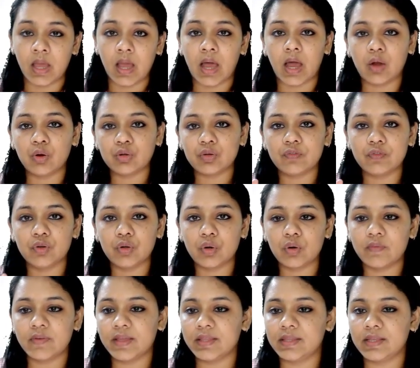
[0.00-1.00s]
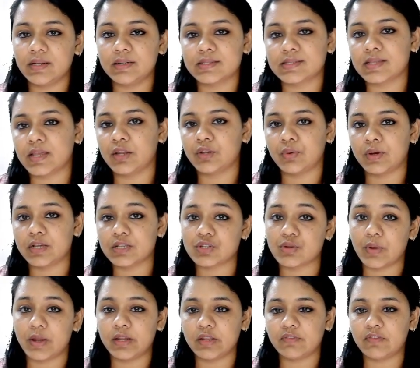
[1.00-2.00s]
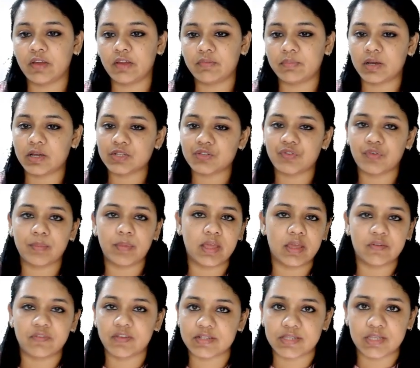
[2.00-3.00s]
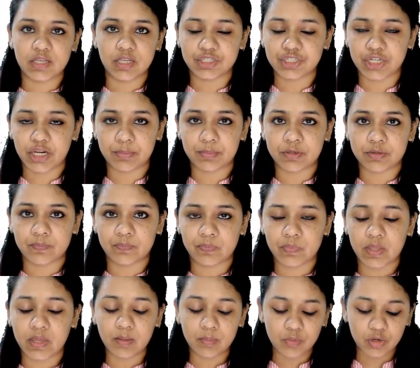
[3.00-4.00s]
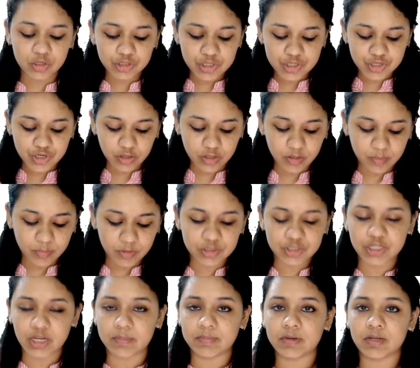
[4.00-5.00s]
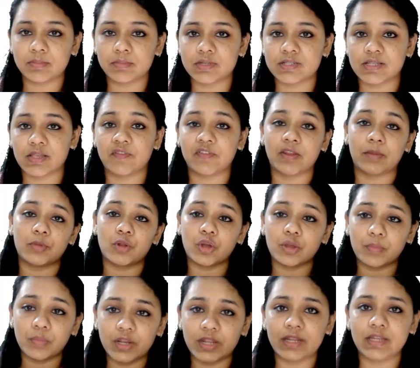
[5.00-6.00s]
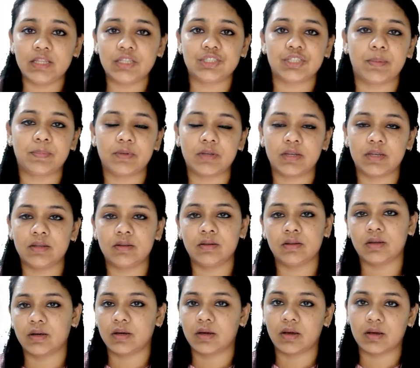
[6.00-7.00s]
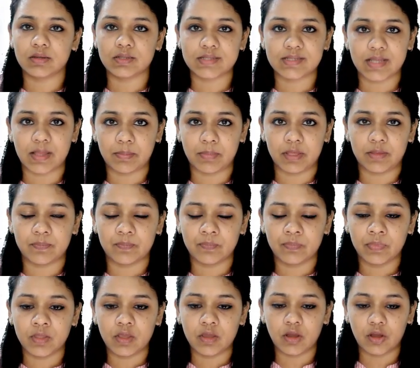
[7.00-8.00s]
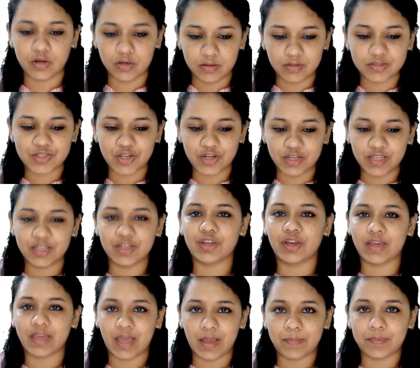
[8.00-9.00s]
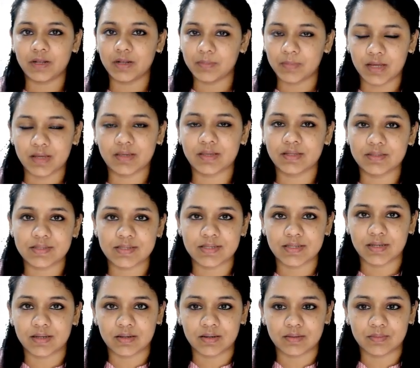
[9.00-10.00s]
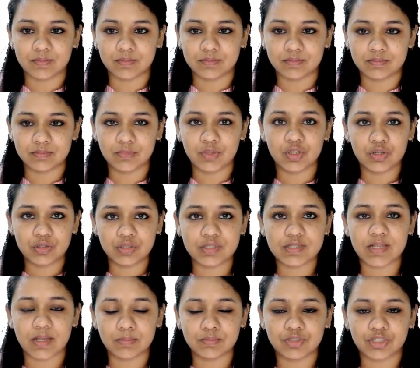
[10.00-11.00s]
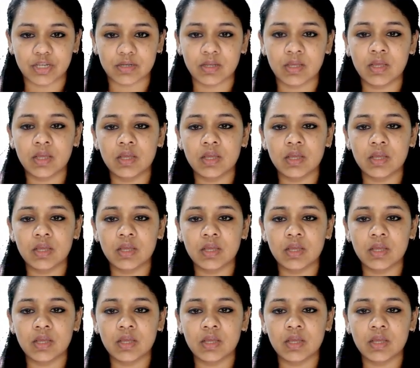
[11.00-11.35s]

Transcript: Out of nowhere, they'll decide to ask 25 marks from IFSEA chapter. And I'm not just talking about chapter number 7, I'm talking about any chapter in SEBI, or sorry, in your capital markets, subject.